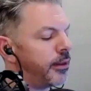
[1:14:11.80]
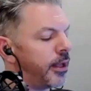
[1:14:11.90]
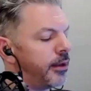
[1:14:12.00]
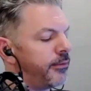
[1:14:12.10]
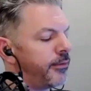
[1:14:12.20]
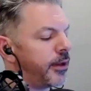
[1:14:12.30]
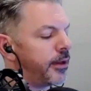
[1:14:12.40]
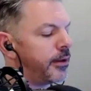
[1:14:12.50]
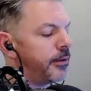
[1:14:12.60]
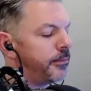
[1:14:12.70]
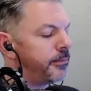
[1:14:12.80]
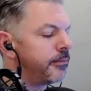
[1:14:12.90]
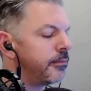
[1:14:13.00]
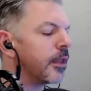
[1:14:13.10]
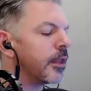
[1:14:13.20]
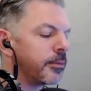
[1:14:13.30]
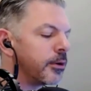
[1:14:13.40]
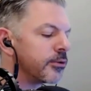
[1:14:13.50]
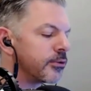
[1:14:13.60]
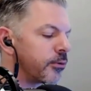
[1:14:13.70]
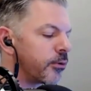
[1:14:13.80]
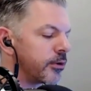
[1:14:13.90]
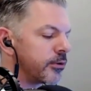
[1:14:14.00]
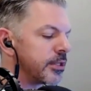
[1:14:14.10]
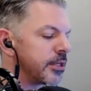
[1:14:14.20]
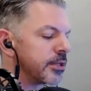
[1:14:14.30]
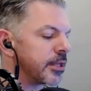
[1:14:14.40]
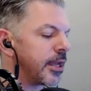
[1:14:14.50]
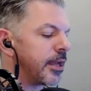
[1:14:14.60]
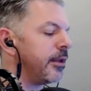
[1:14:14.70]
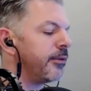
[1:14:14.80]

a lot of um, like hypnosis recordings and things like that.